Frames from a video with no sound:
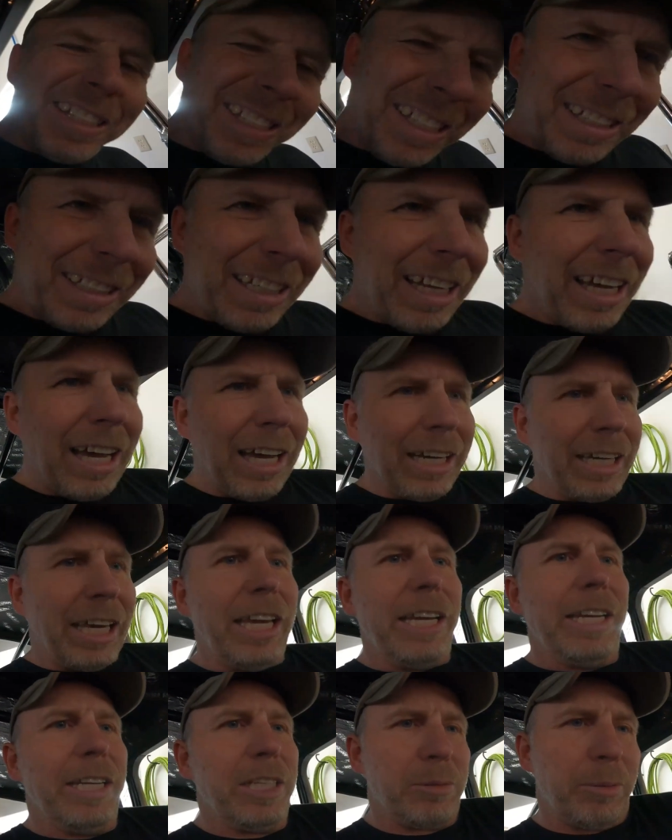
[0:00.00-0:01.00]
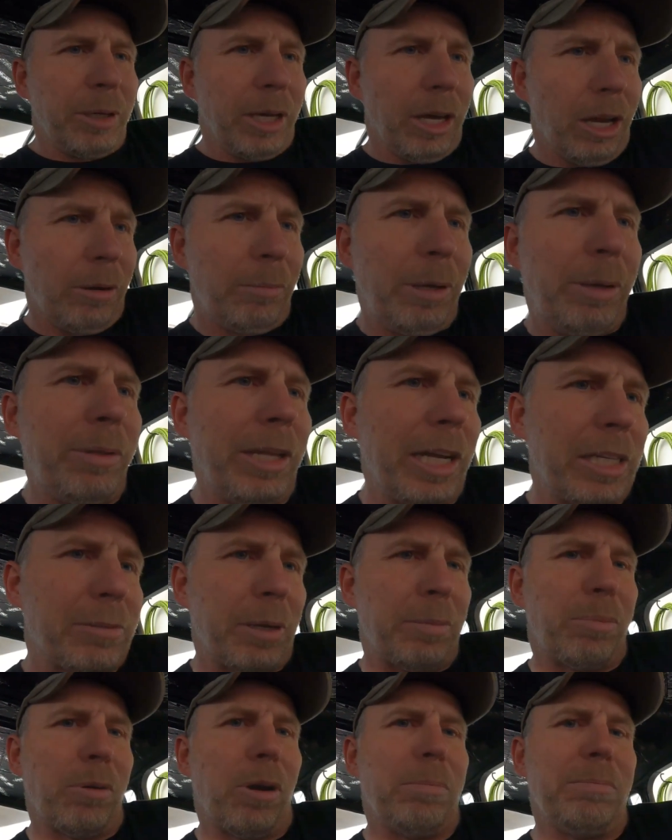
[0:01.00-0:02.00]
guessing the key needs to be on. Maybe that's
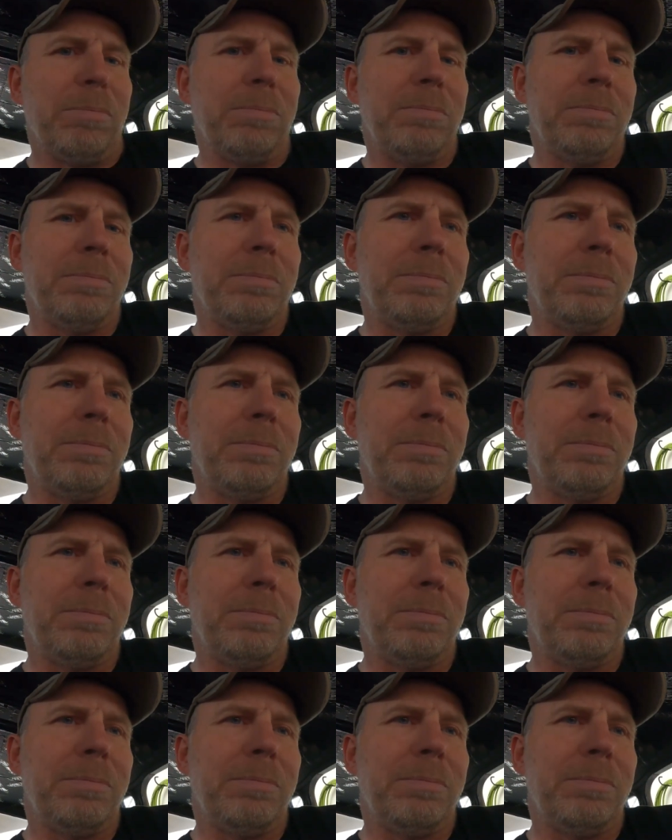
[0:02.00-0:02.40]
my problem.